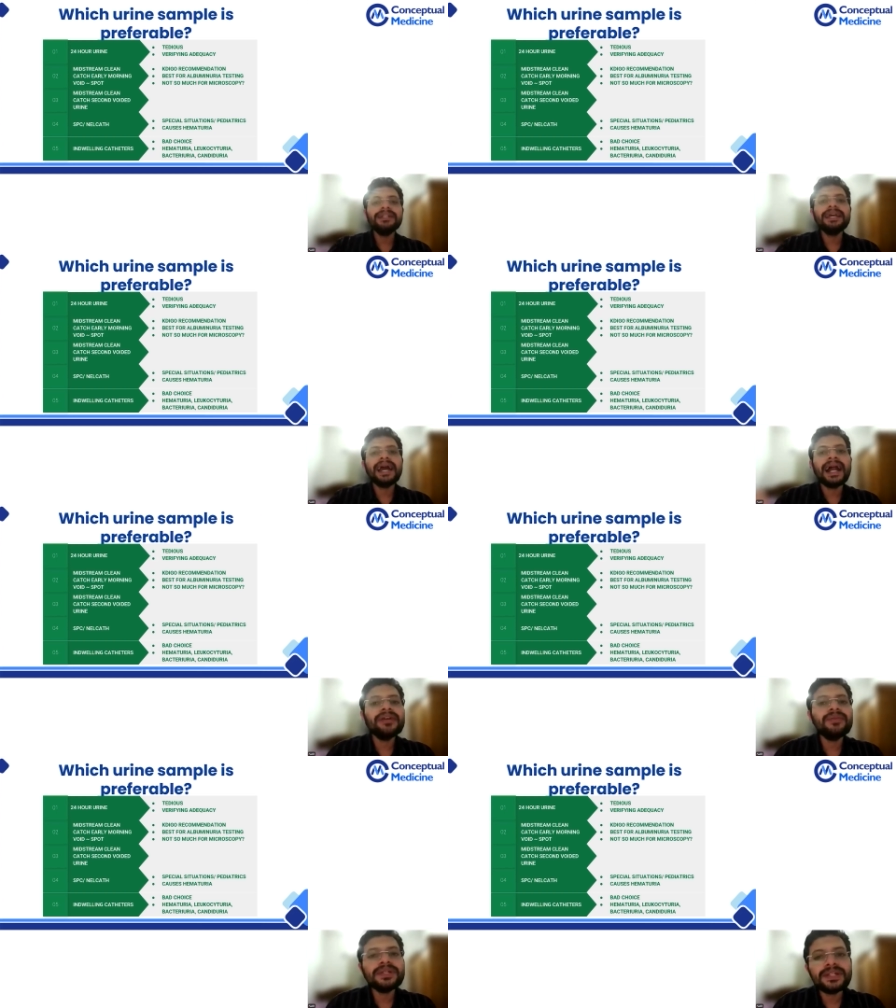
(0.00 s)
the
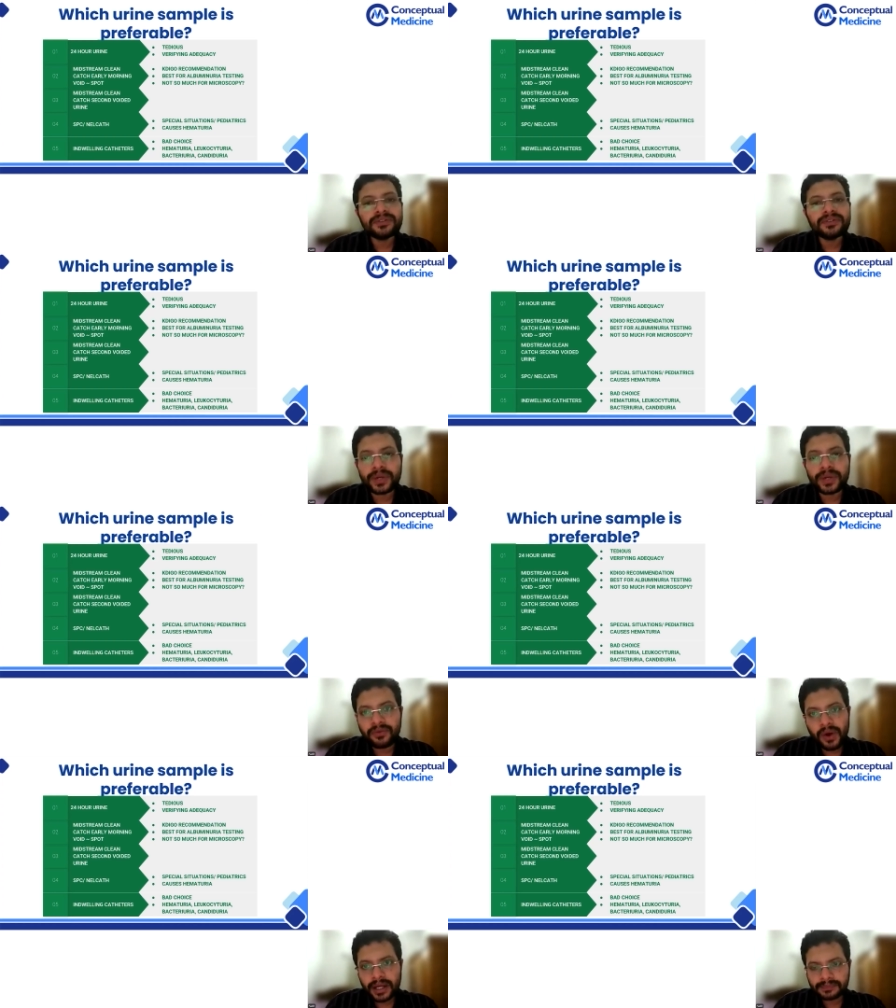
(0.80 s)
adequacy of the
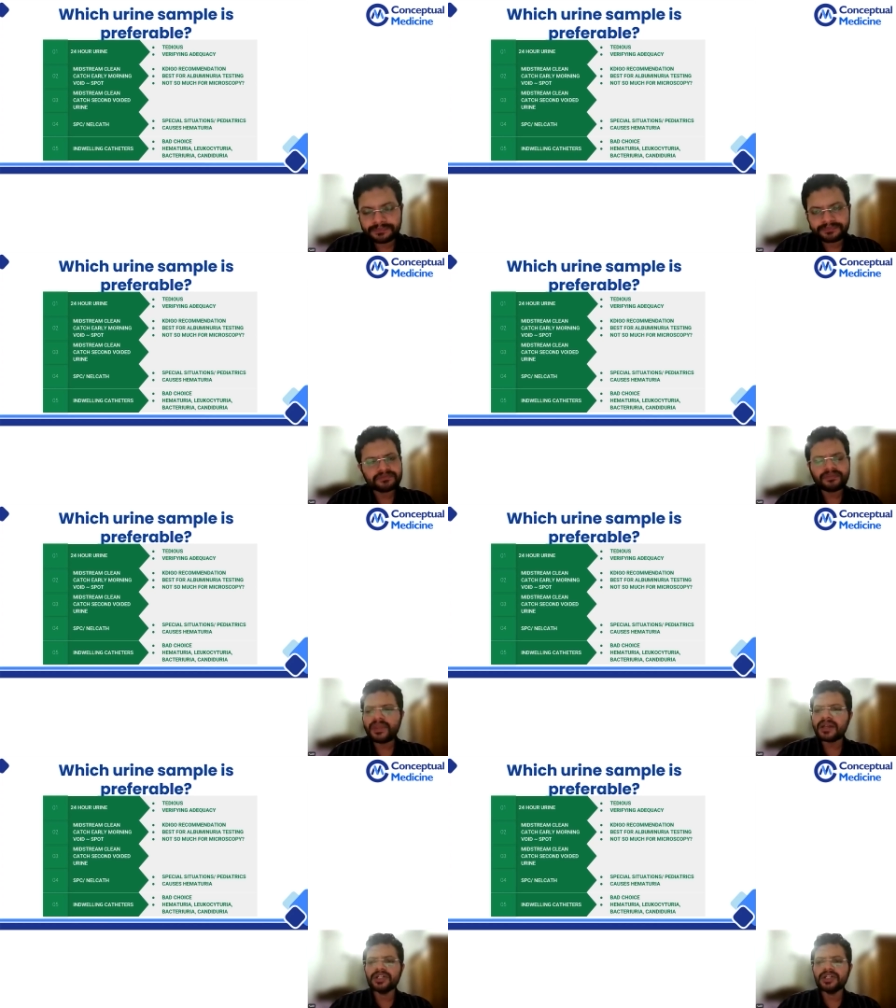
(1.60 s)
24-hour.
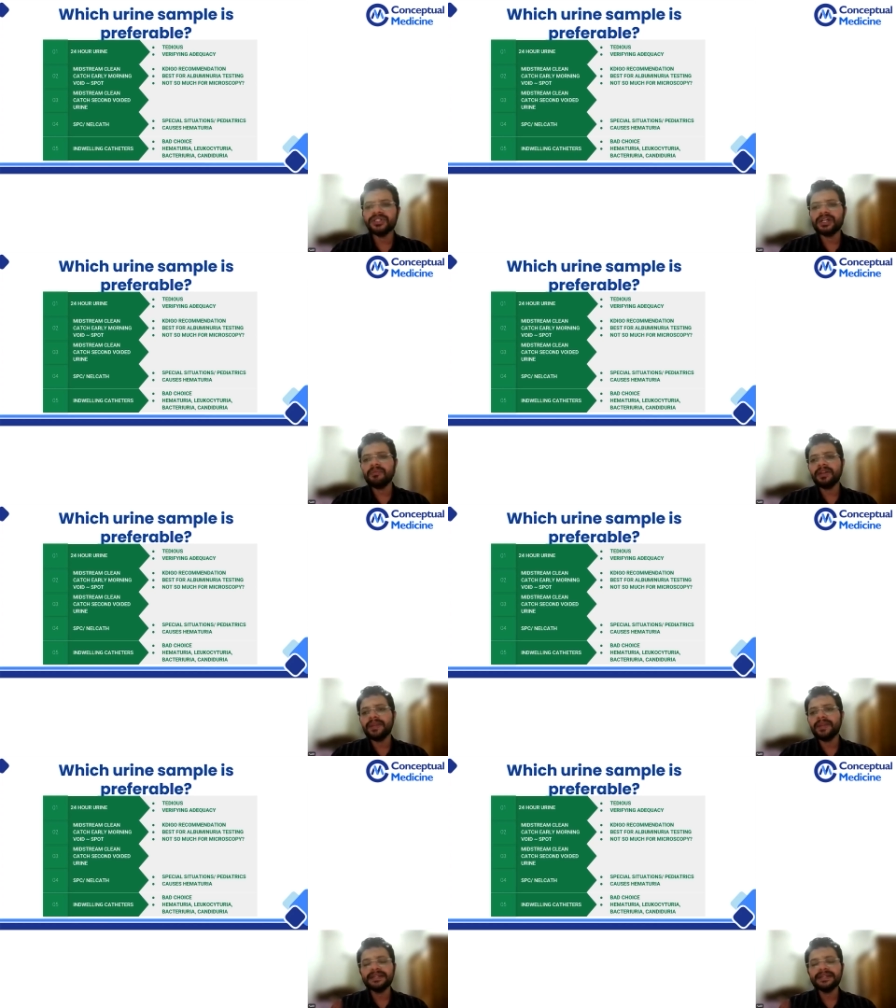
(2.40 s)
Suppose somebody
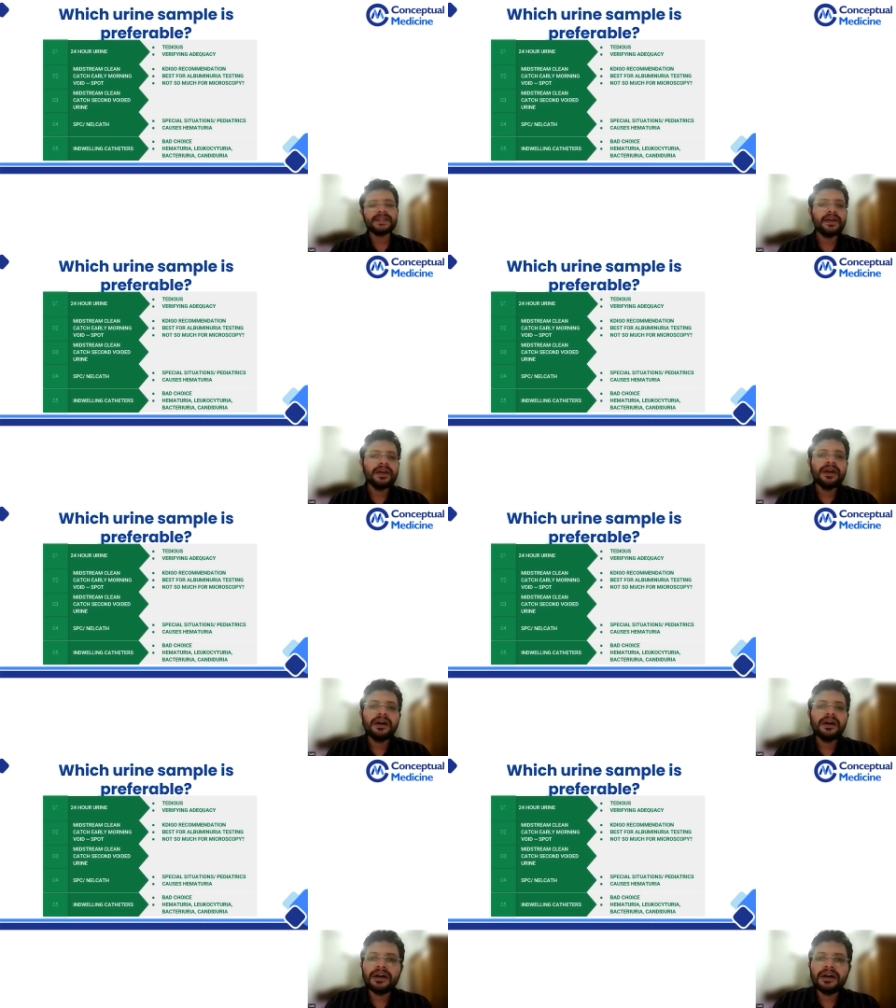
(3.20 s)
brings
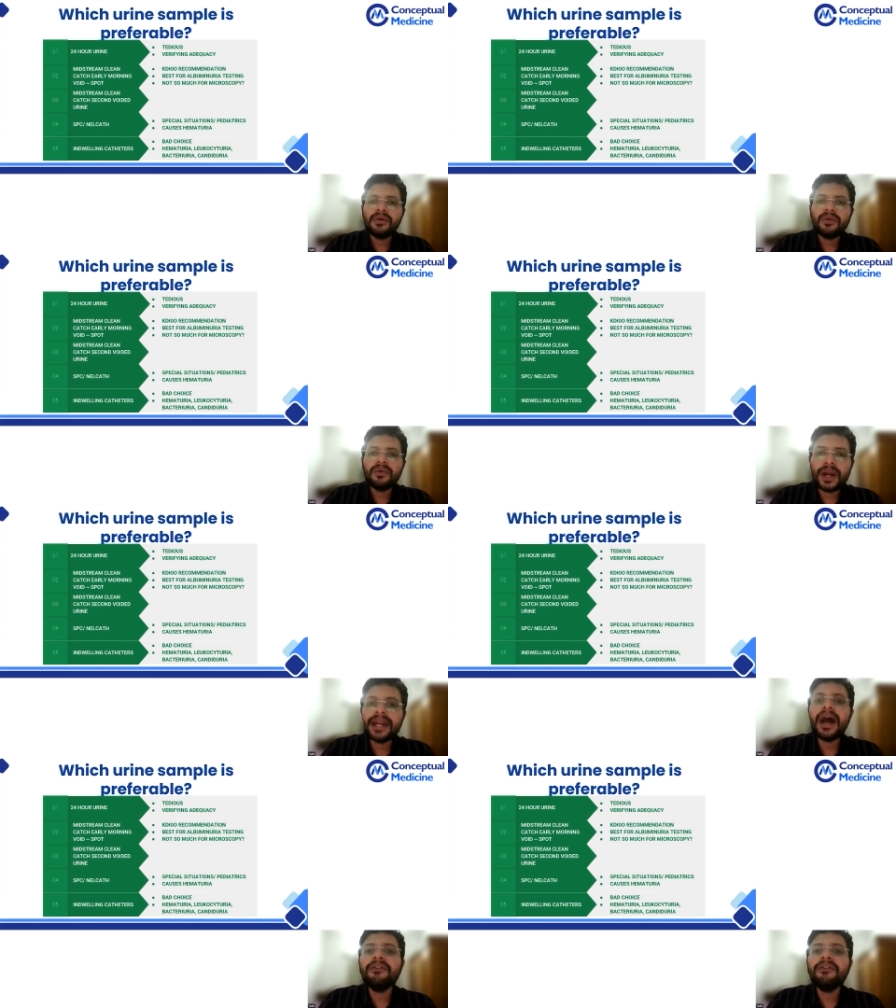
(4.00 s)

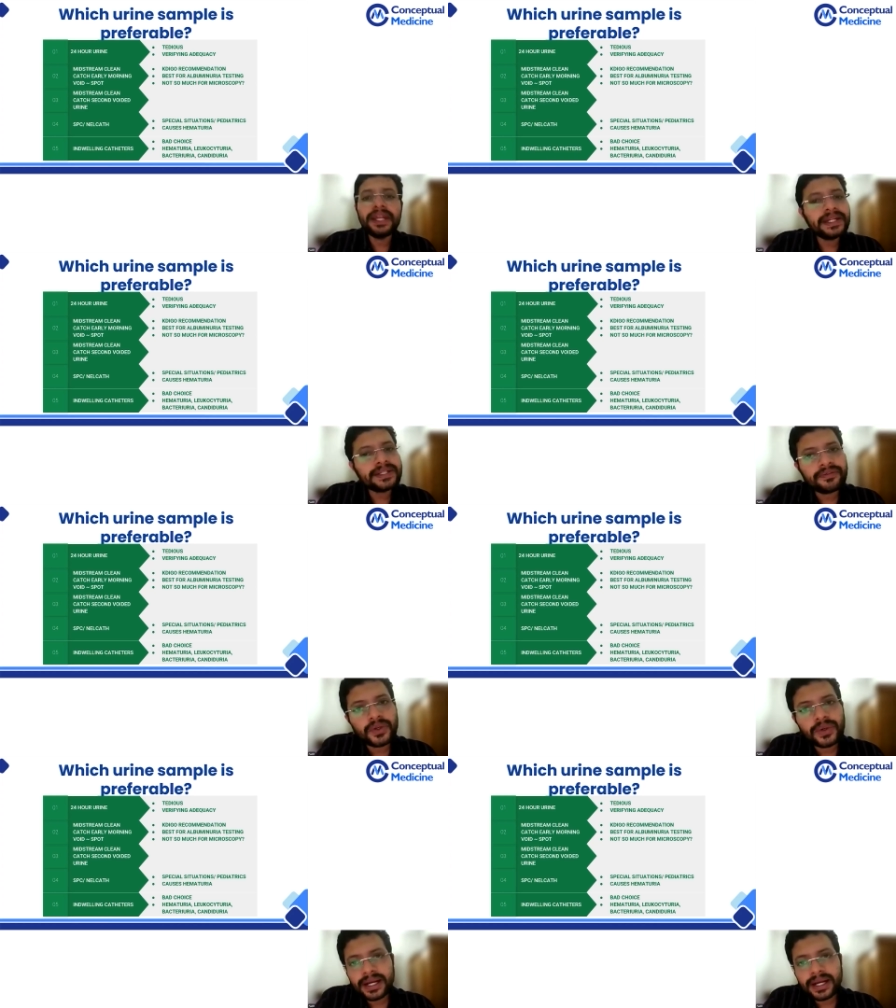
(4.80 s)
1.5 liters of
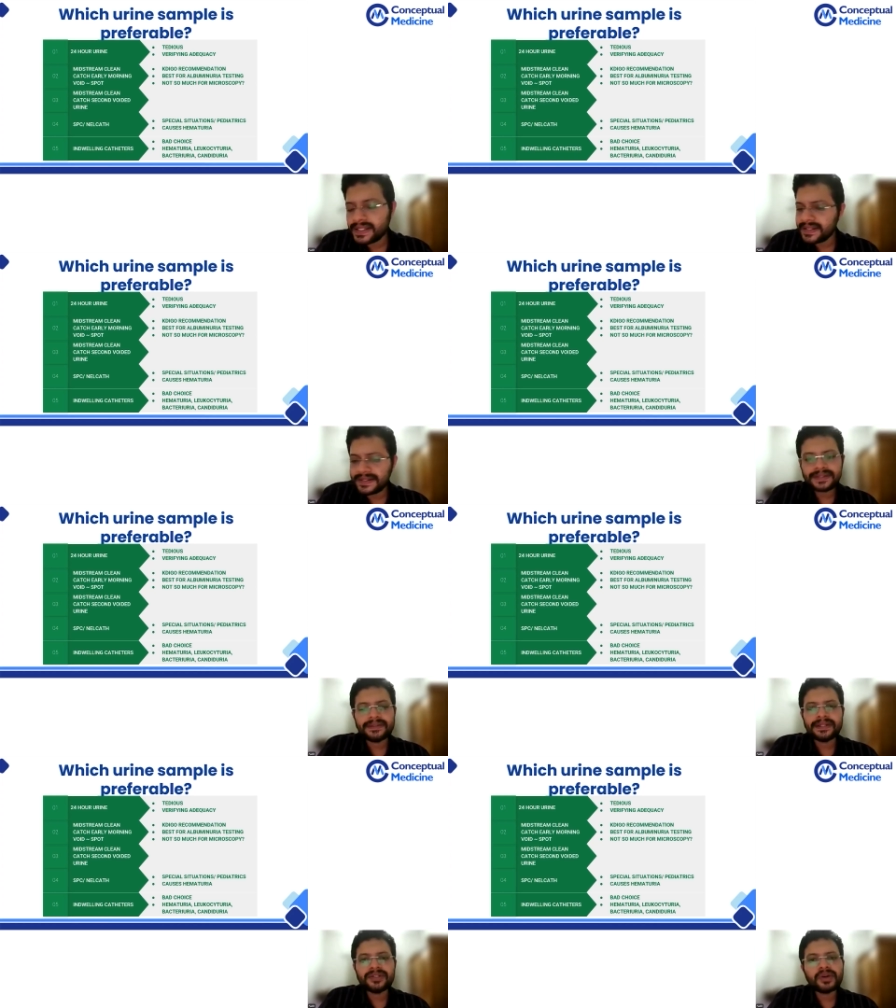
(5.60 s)
urine and says,
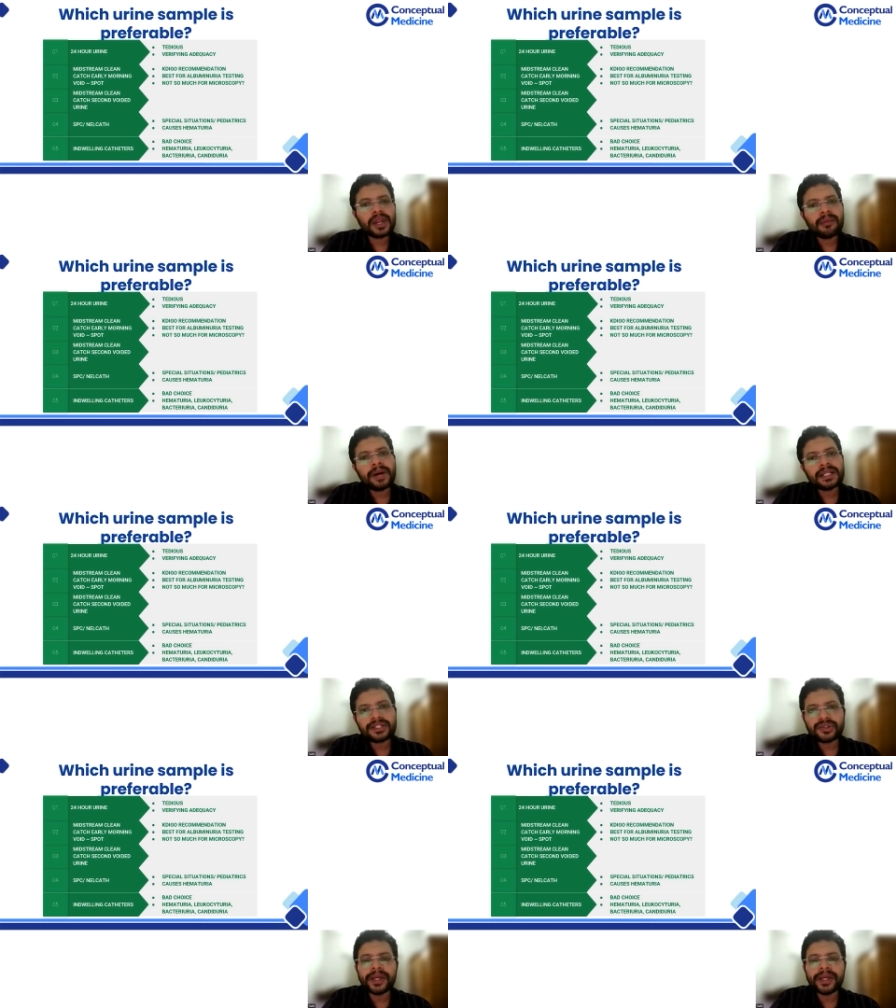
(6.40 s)
"That's all I passed
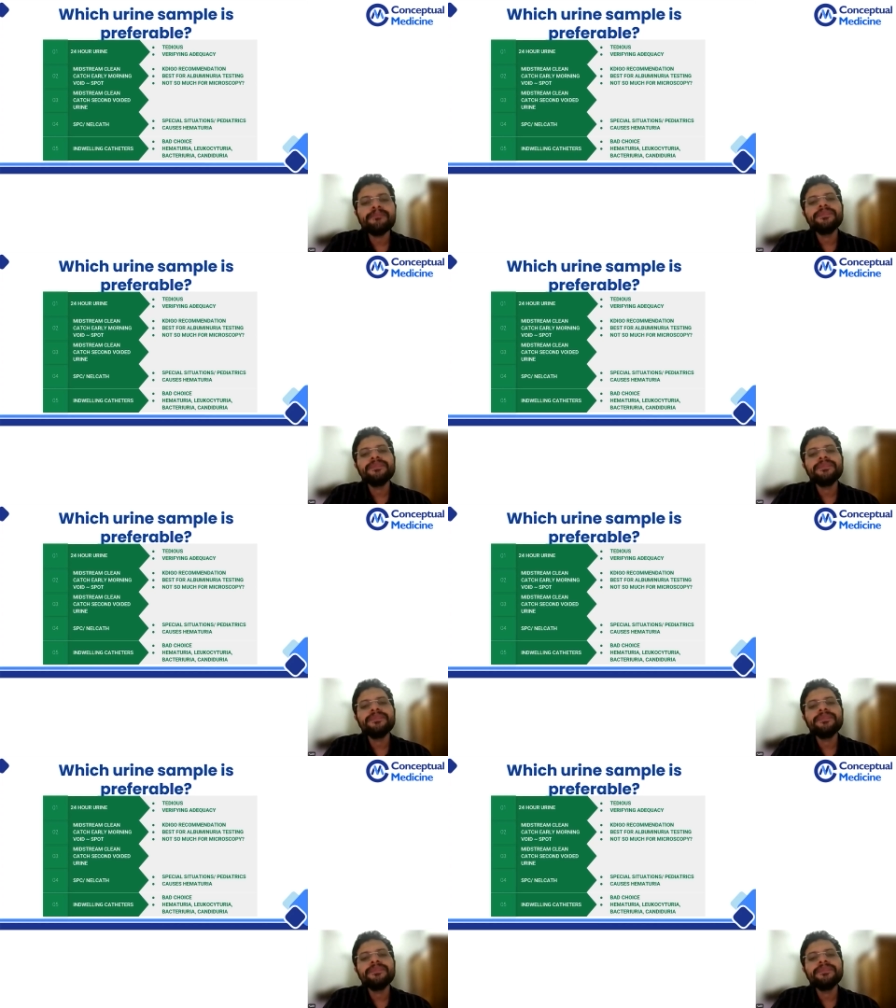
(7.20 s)
today."